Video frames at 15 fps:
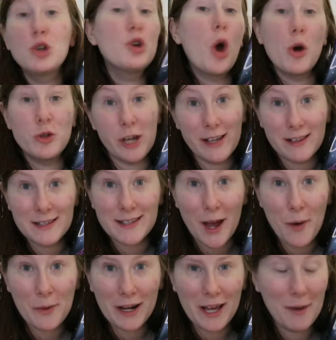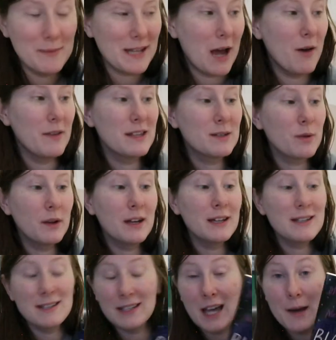go check this out when it comes out. This one
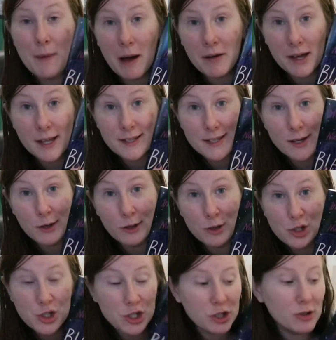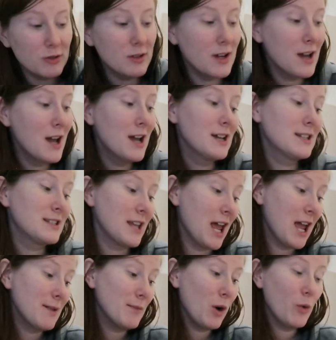doesn't come out until June.
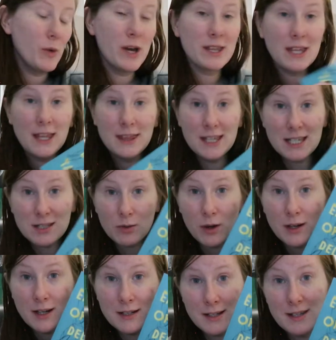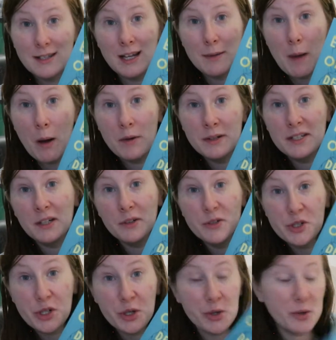Same with this one, it doesn't come out until
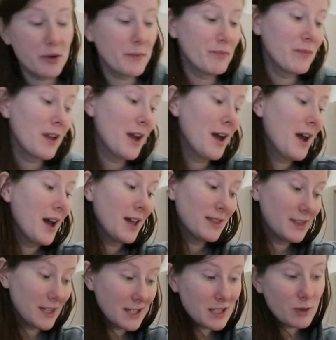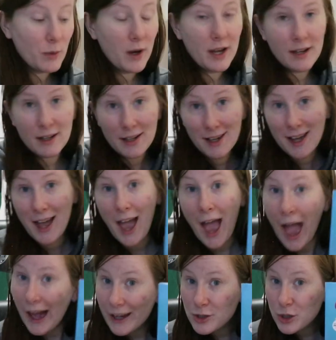June. This one
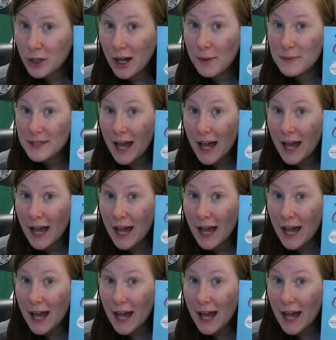actually comes